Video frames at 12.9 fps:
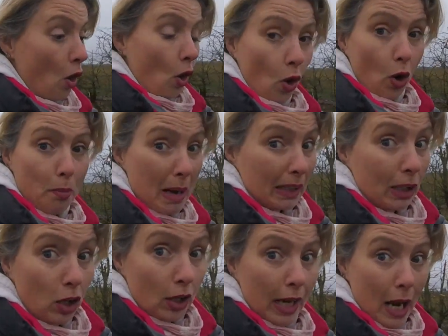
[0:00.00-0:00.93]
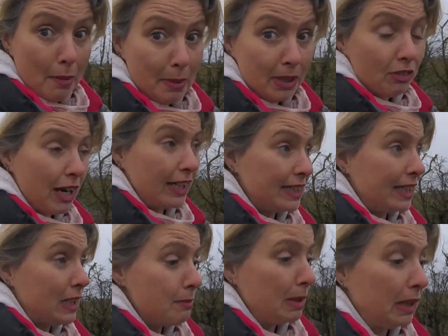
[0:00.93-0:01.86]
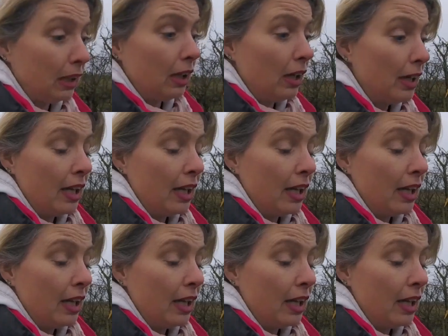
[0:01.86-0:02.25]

or my log cabin right in the middle.